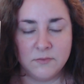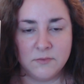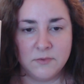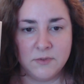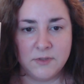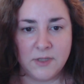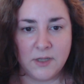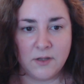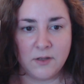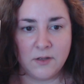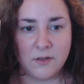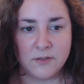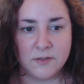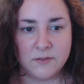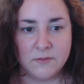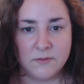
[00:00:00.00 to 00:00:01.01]
the
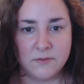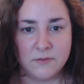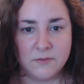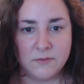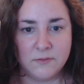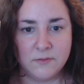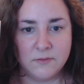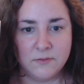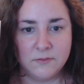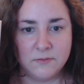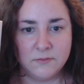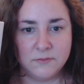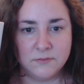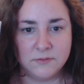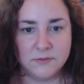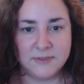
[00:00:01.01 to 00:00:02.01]

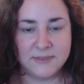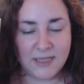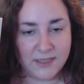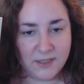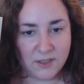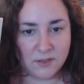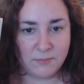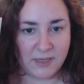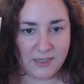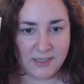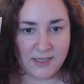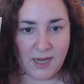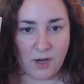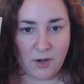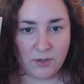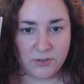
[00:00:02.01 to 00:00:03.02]
second main
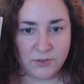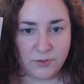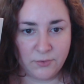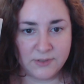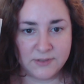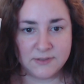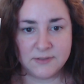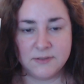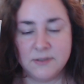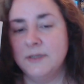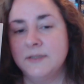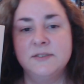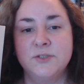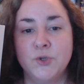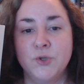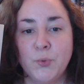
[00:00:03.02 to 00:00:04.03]
character is
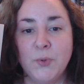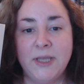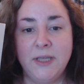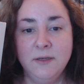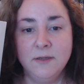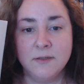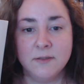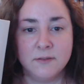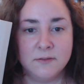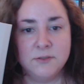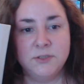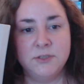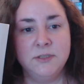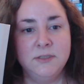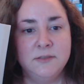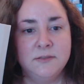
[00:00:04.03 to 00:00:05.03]
Serene.
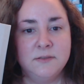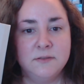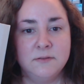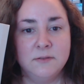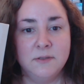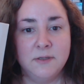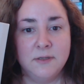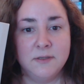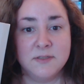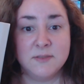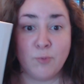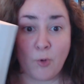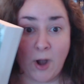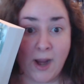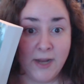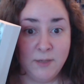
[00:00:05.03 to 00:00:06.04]
She's his
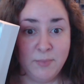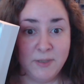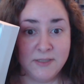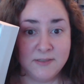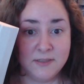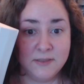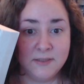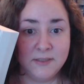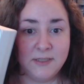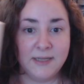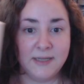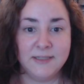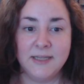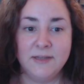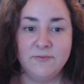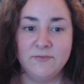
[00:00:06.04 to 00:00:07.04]
bride, basically. Like,
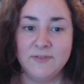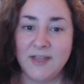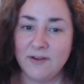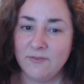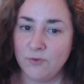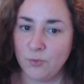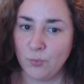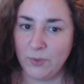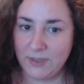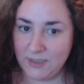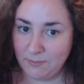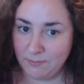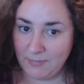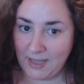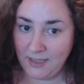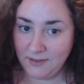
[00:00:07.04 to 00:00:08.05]
they've never really
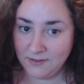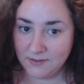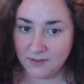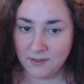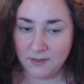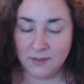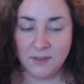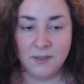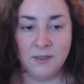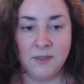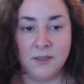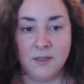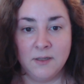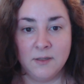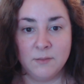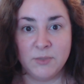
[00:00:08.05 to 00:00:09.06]
met,
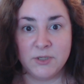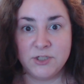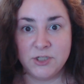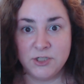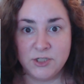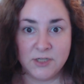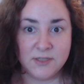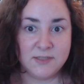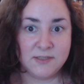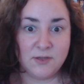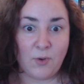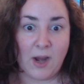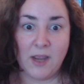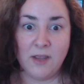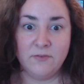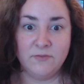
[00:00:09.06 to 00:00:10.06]
but she just
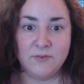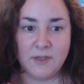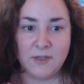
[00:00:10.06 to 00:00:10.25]
arrived